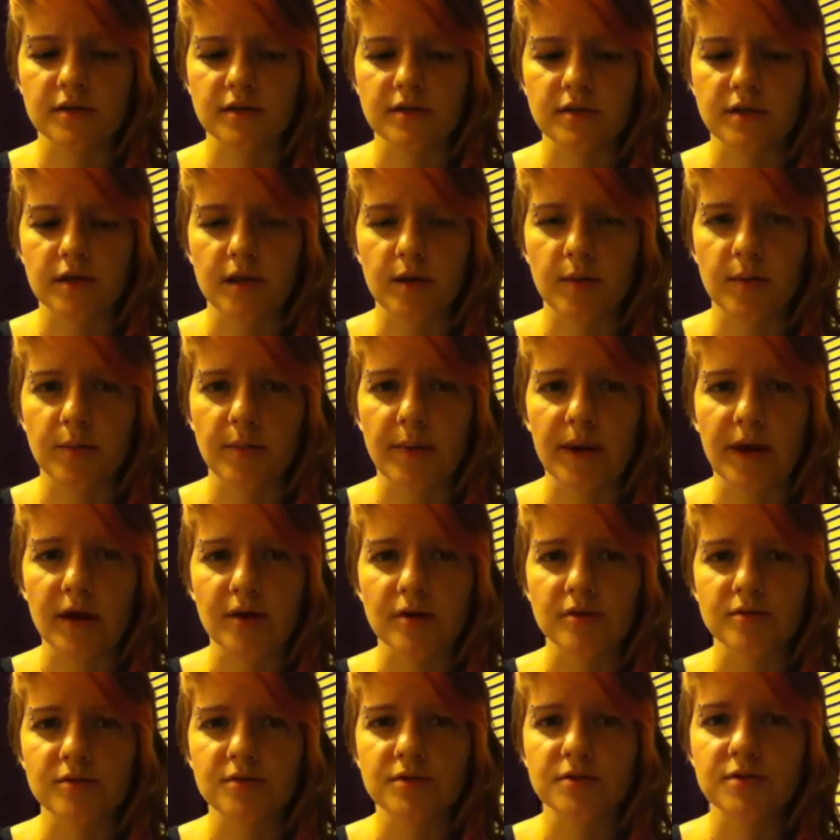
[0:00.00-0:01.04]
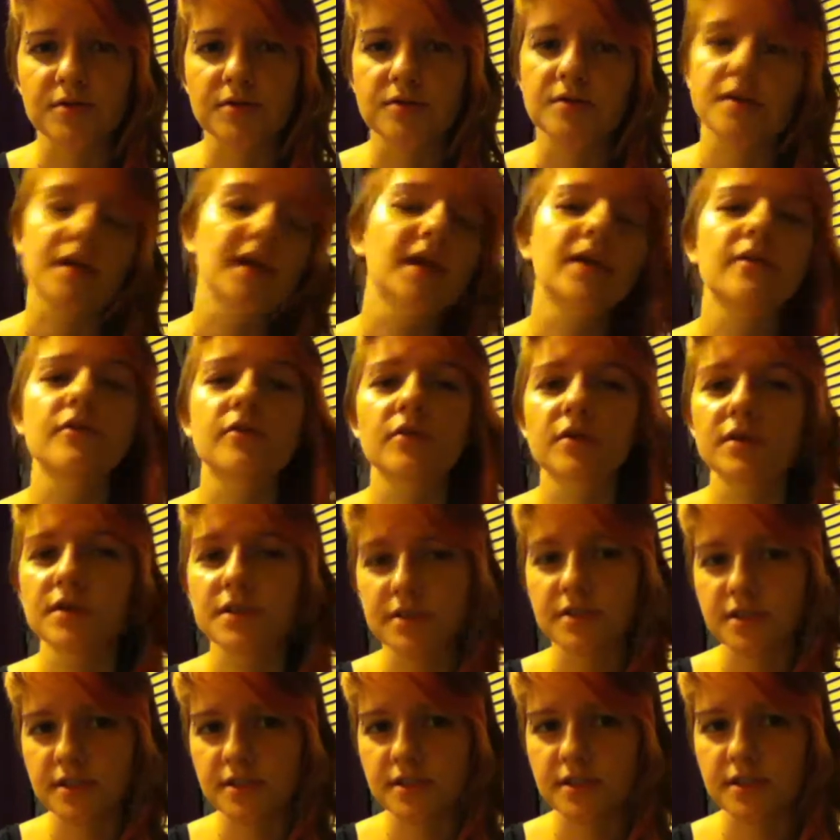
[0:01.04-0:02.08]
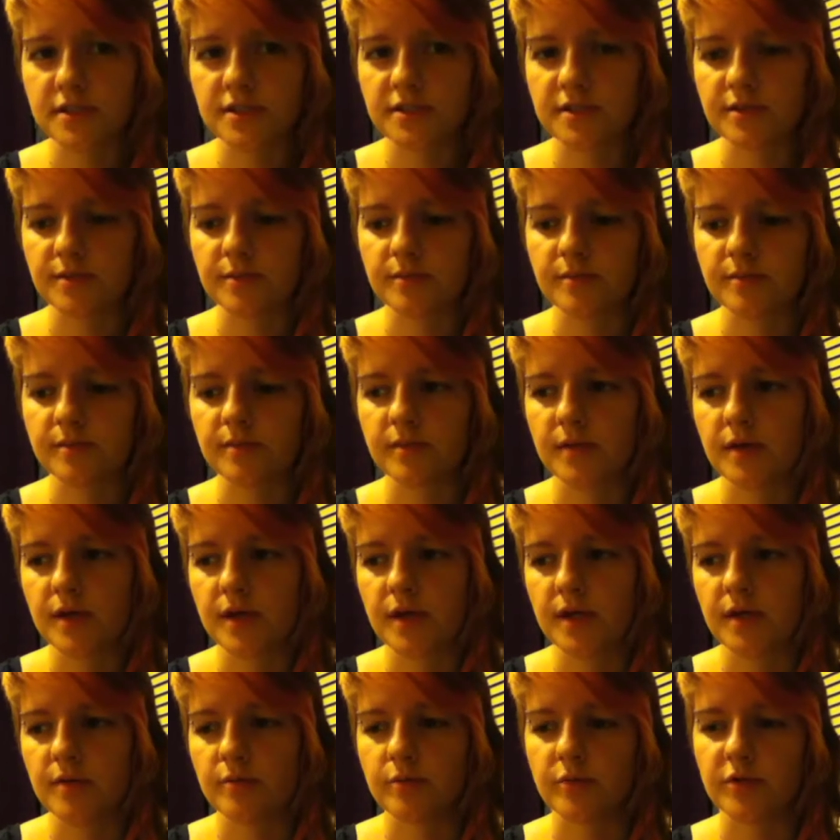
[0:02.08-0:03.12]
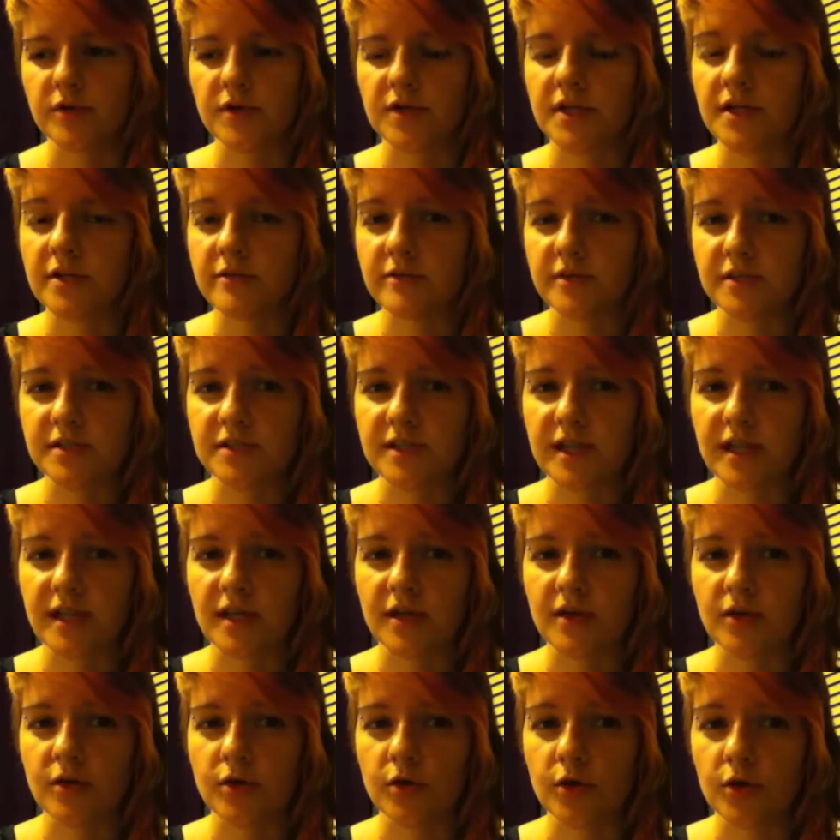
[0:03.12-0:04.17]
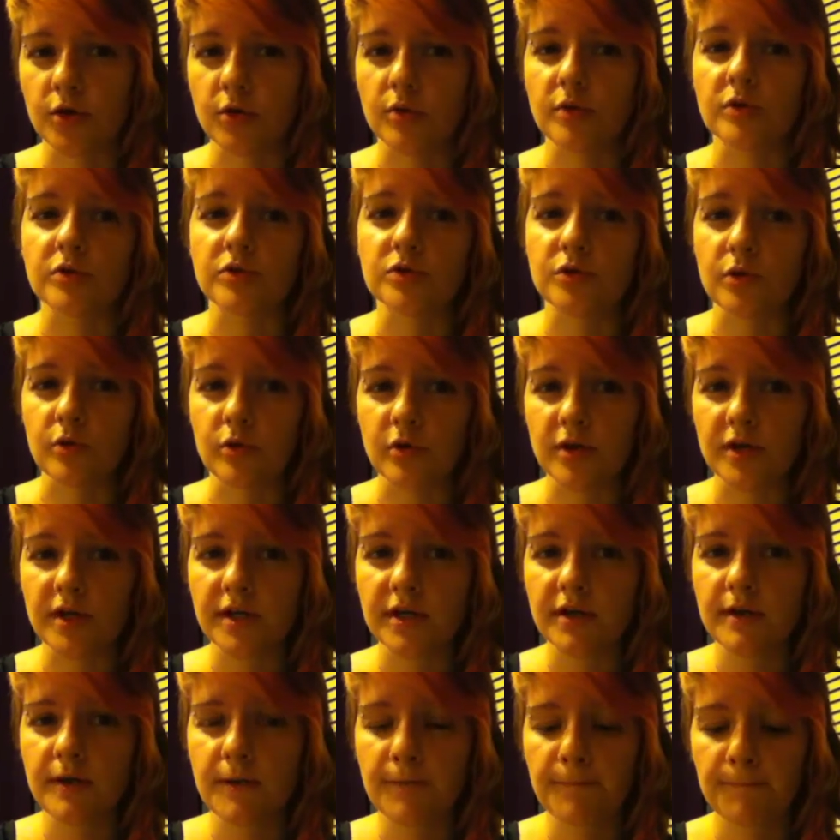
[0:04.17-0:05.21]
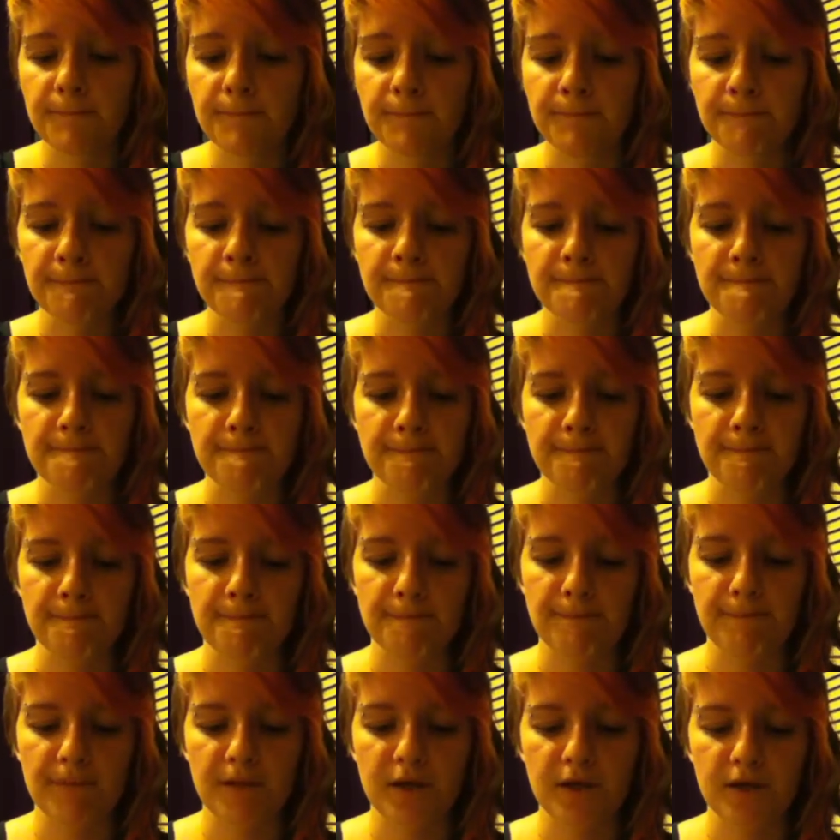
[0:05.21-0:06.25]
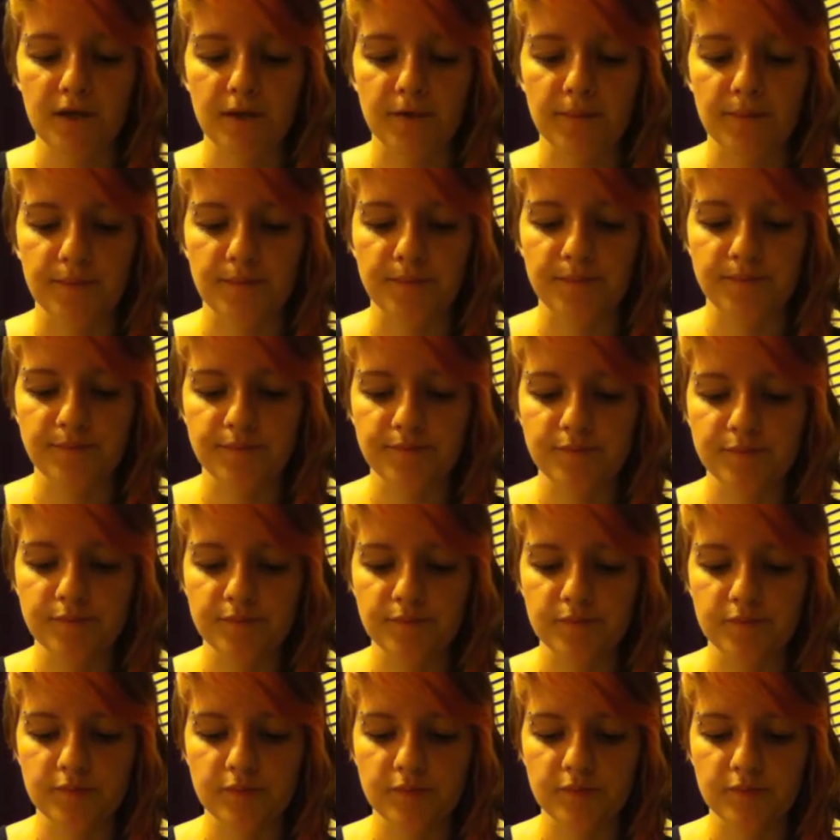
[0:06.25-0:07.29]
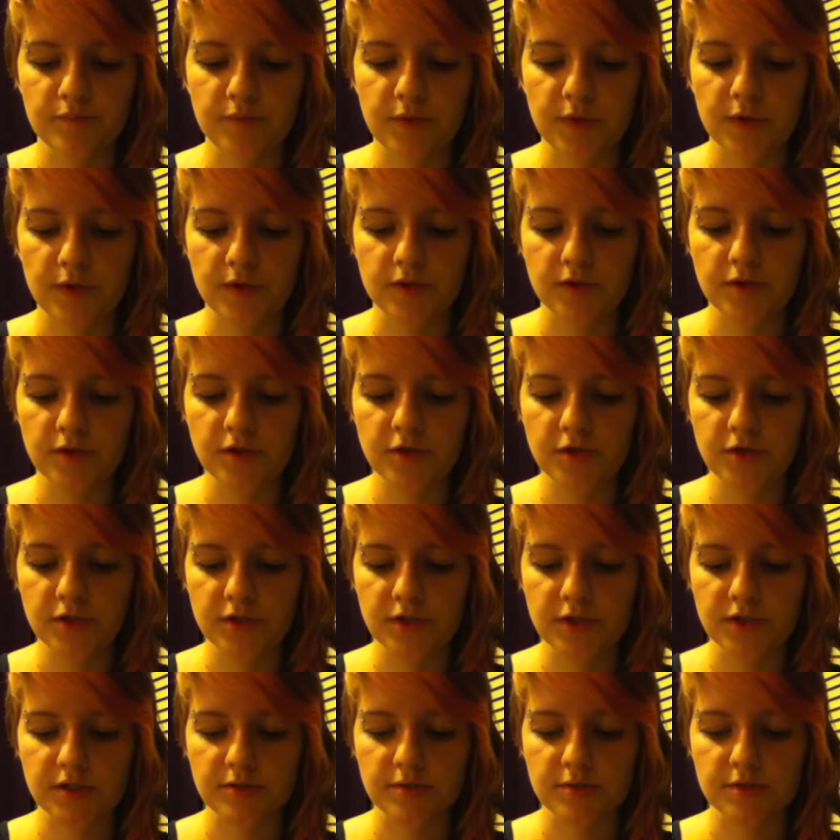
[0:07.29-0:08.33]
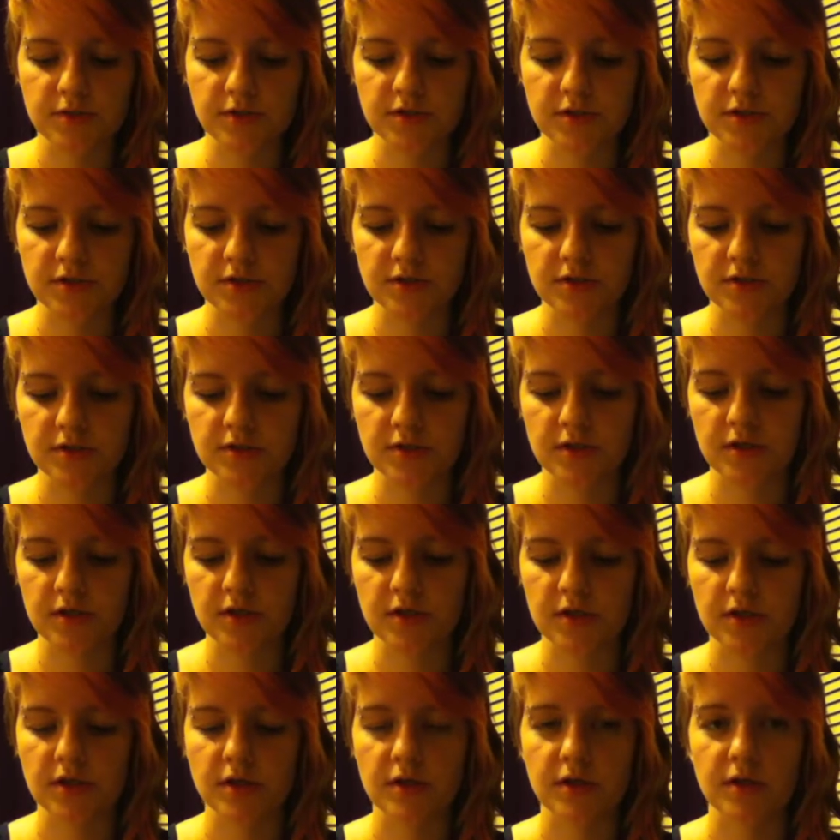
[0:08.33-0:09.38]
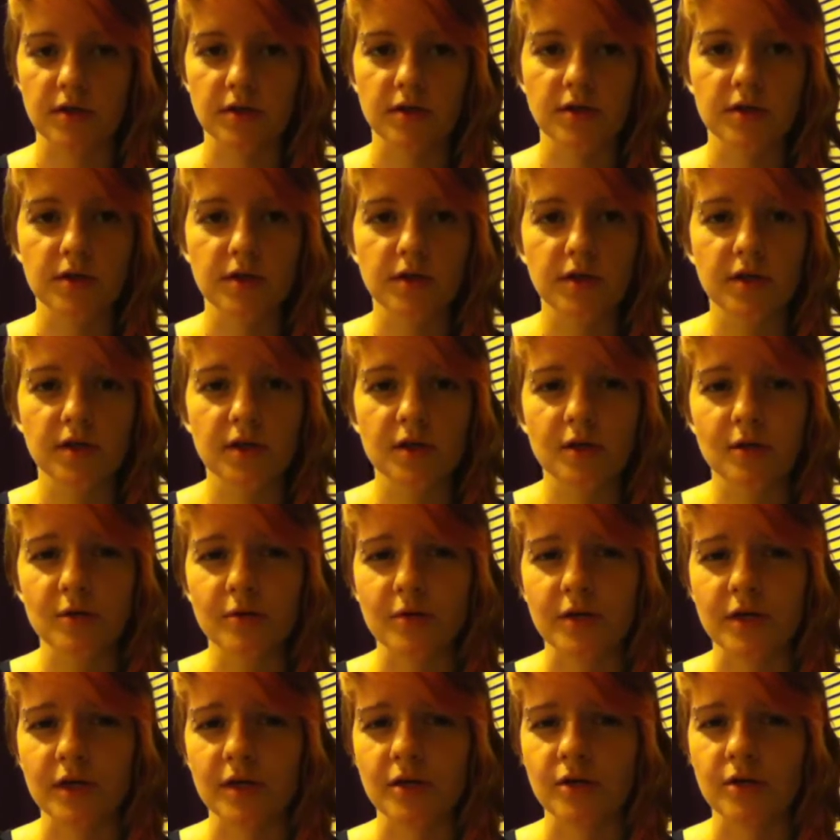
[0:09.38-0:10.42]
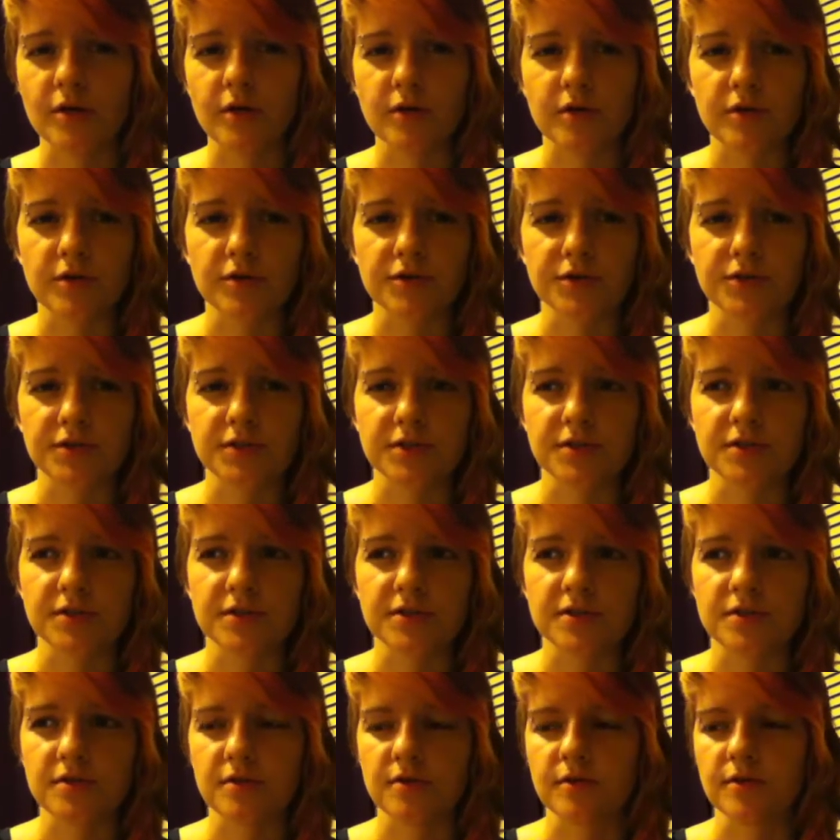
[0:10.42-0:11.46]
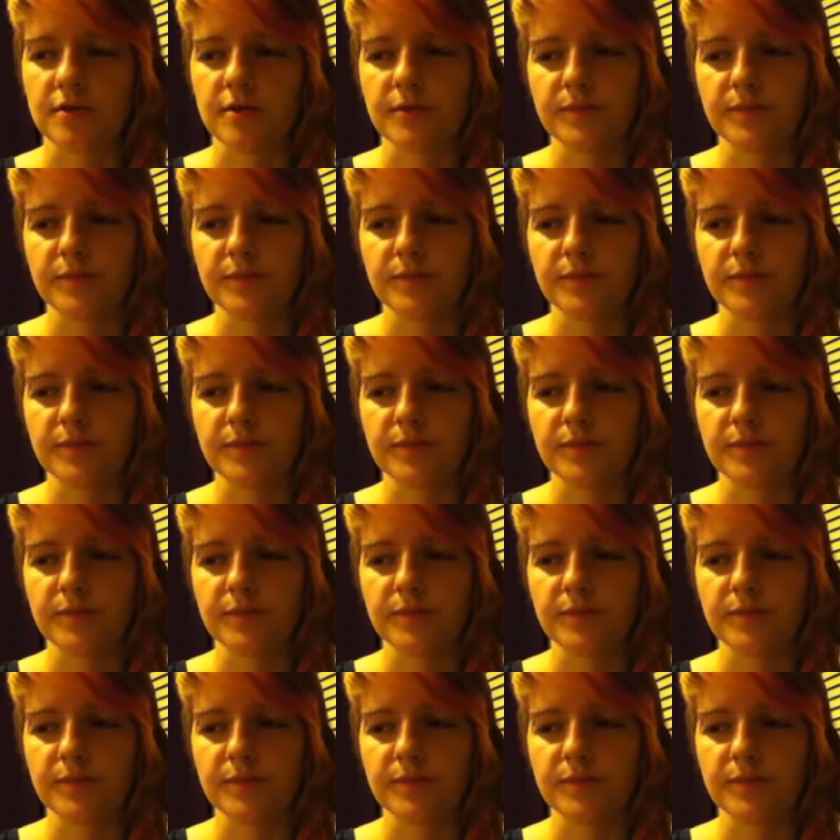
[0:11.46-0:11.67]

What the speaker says: about everyone in the system, but never saying who is talking. But usually it's because we're co-conscious, or